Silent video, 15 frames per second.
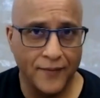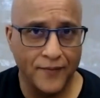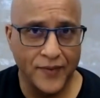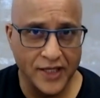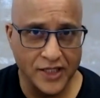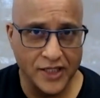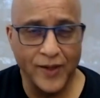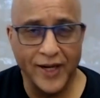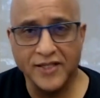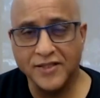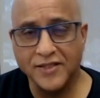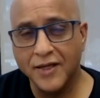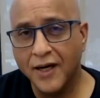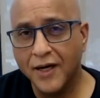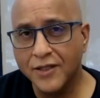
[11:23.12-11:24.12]
This week's
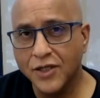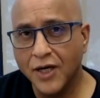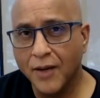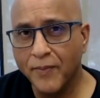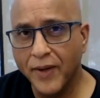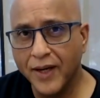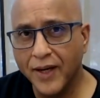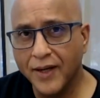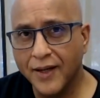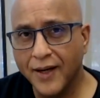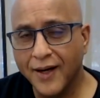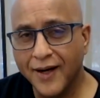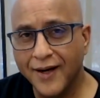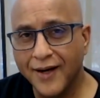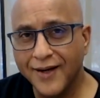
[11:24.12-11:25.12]
topic
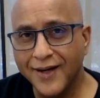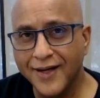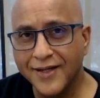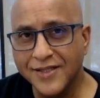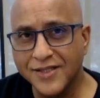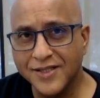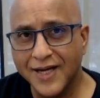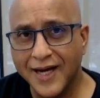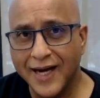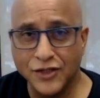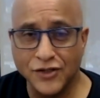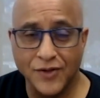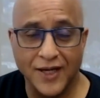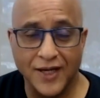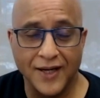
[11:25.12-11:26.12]
is
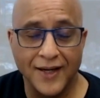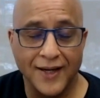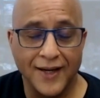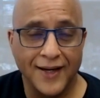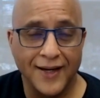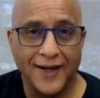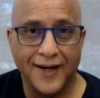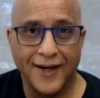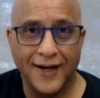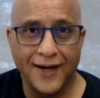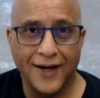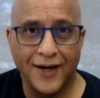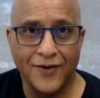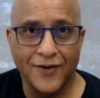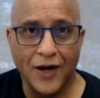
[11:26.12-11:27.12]
actually
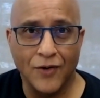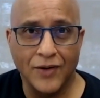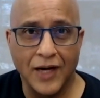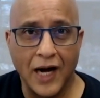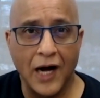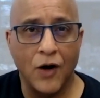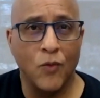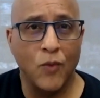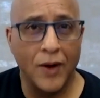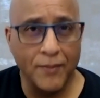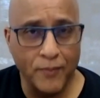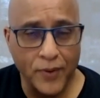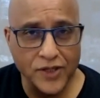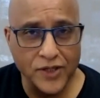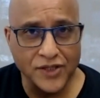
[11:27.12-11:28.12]
around how one
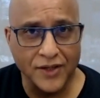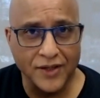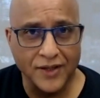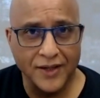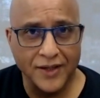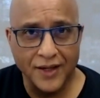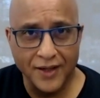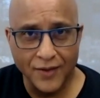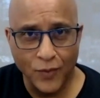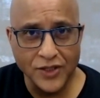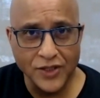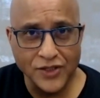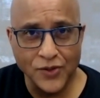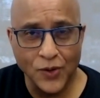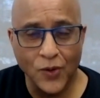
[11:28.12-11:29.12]
person,
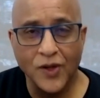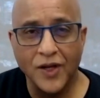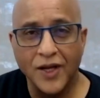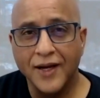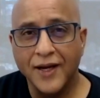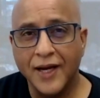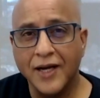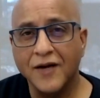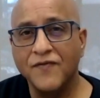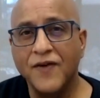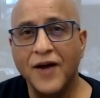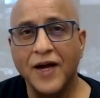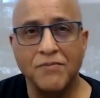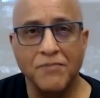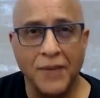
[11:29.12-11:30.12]
one soul, can
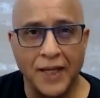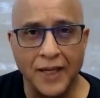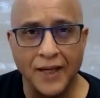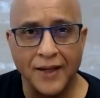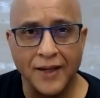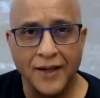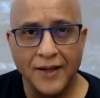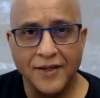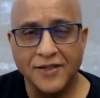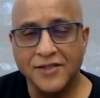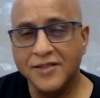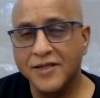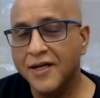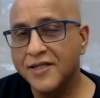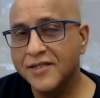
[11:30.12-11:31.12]
affect many.
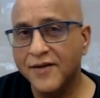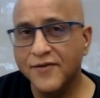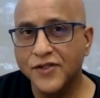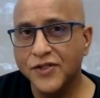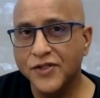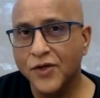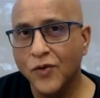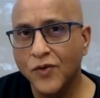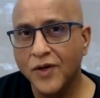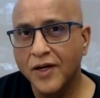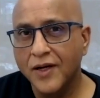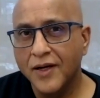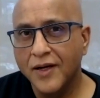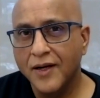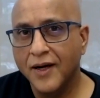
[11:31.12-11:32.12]
Studies have shown
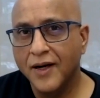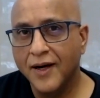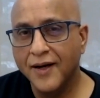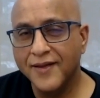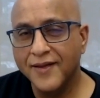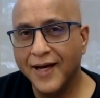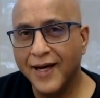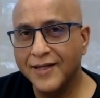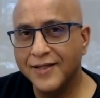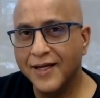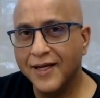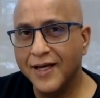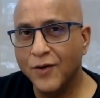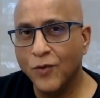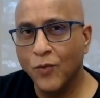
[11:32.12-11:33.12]
that
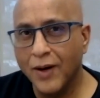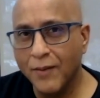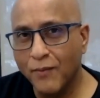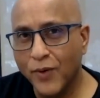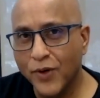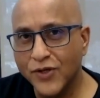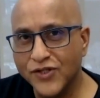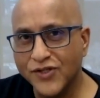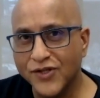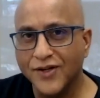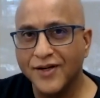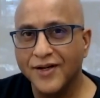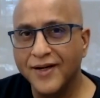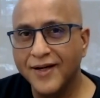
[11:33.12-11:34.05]
one person,